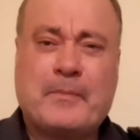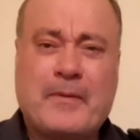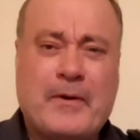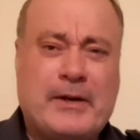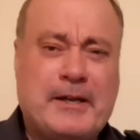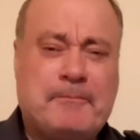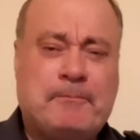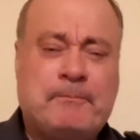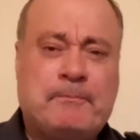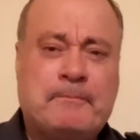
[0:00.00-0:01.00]
Alright.
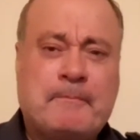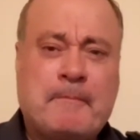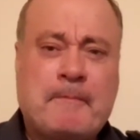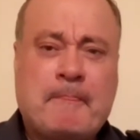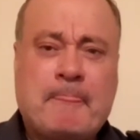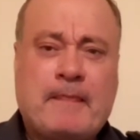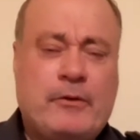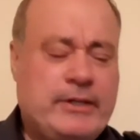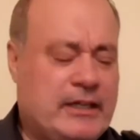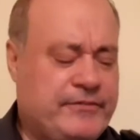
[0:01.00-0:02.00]

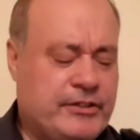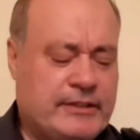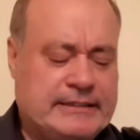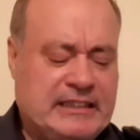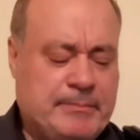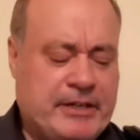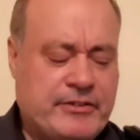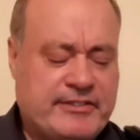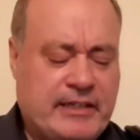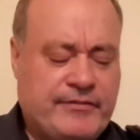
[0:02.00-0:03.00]
Let me have your D major 7